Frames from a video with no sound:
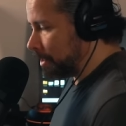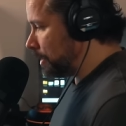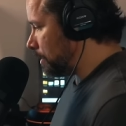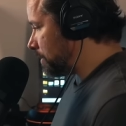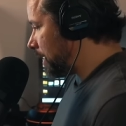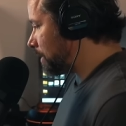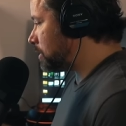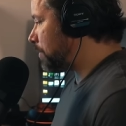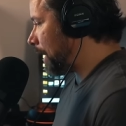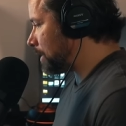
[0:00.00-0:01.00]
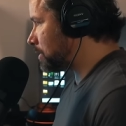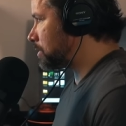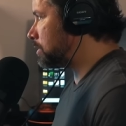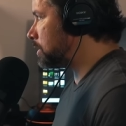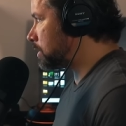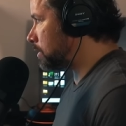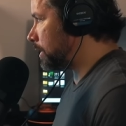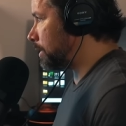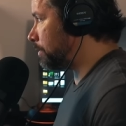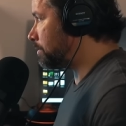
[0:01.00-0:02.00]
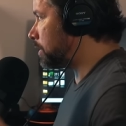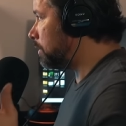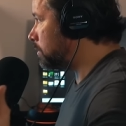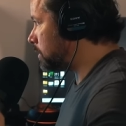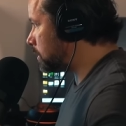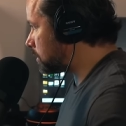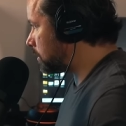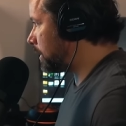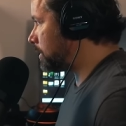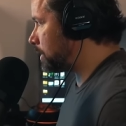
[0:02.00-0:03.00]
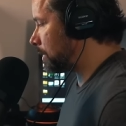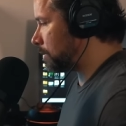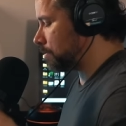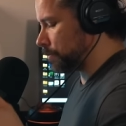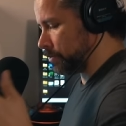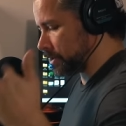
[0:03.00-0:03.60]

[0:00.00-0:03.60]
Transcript: uh, we had these passes to Disneyland, and we'd go to Disneyland, and she would